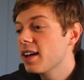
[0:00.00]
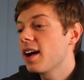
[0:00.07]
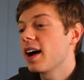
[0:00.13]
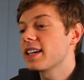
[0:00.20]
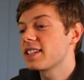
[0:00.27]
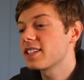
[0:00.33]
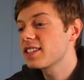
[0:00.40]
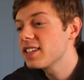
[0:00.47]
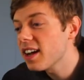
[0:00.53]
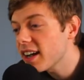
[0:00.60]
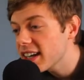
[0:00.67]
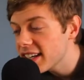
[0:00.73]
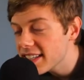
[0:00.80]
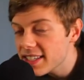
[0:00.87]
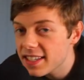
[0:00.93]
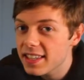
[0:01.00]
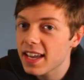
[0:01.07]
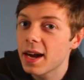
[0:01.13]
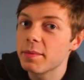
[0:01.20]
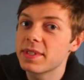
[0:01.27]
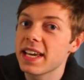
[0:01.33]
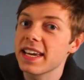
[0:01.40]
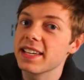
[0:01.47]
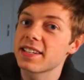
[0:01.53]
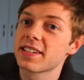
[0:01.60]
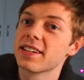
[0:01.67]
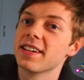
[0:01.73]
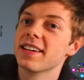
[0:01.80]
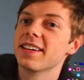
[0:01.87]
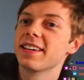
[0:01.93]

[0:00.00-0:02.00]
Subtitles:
I snuck it into the update